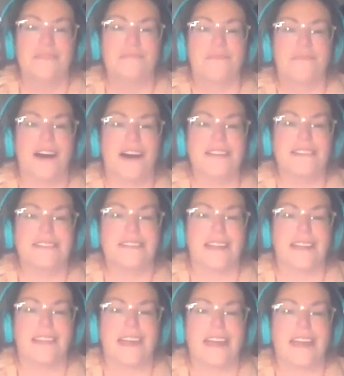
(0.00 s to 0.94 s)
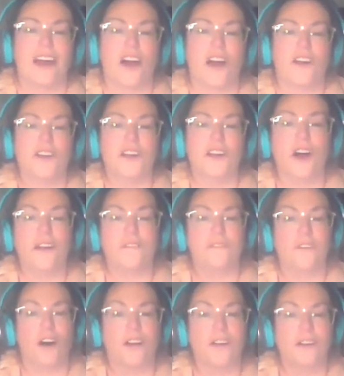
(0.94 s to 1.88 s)
but they are not
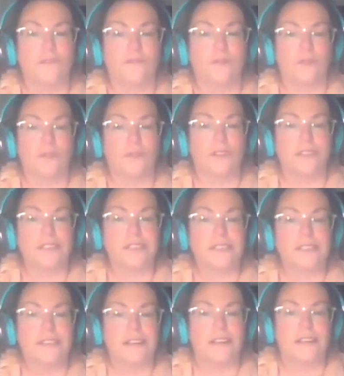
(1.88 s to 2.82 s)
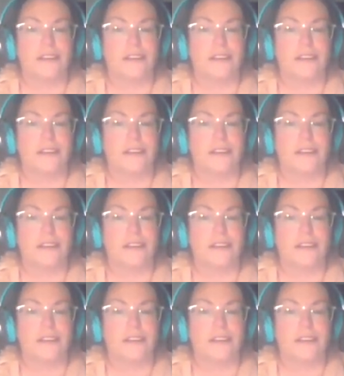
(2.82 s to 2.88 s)
fond of rules